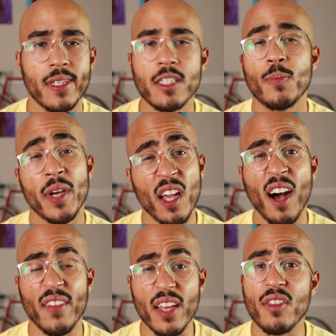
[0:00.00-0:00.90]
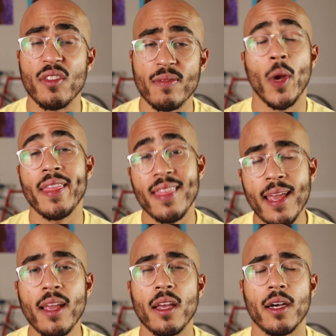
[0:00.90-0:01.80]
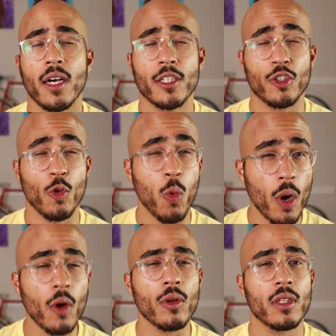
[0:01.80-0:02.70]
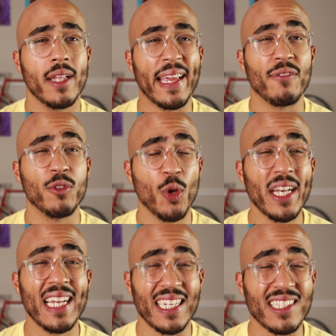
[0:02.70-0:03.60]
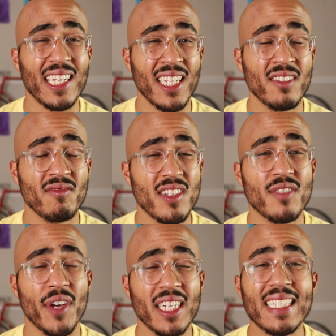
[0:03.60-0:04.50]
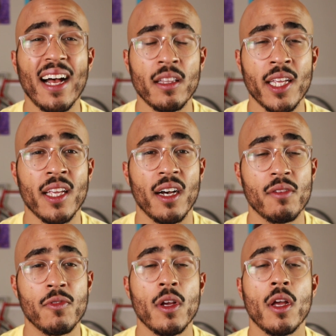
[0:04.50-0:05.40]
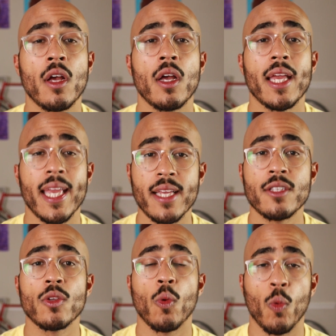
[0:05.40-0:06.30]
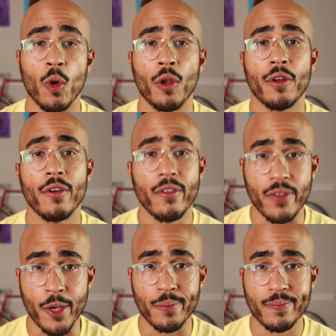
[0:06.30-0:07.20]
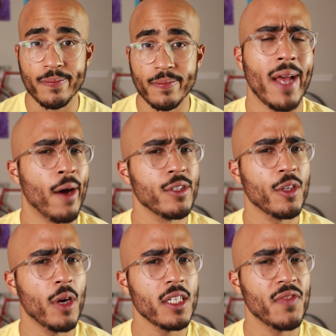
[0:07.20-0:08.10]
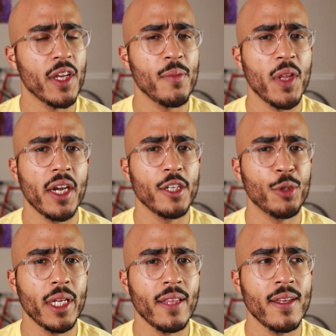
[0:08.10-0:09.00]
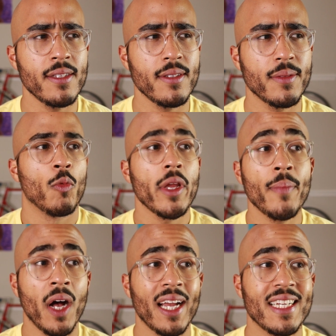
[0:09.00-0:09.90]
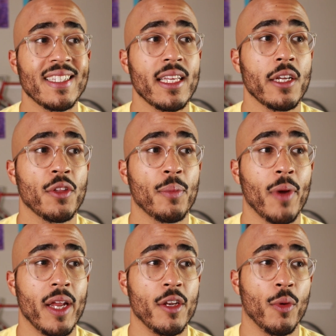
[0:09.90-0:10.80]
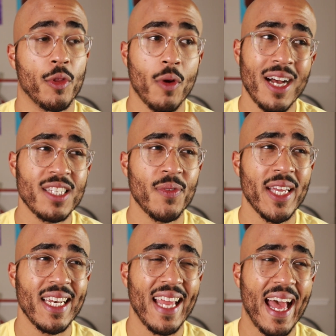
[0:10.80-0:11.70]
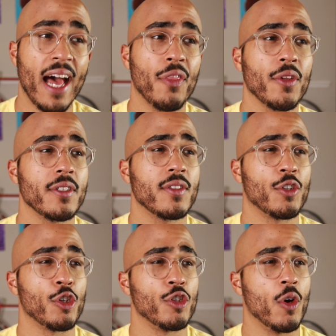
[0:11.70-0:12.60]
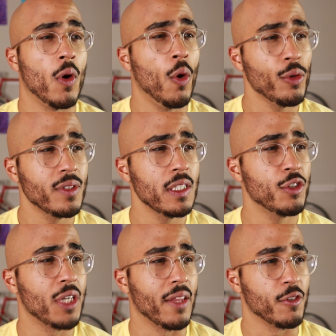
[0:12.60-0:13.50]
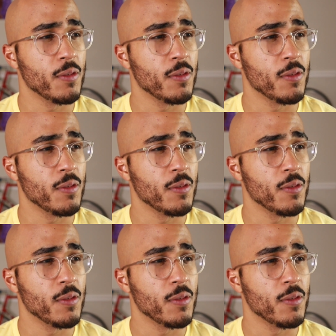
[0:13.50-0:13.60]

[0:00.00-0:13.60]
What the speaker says: it's pretty obvious. So I think a quote like Floyd 19 is very telling of his world view. How is the CrossFit community treating this? Reebok is ending their brand deal with CrossFit. Athletes such as Noah Olson, Chandler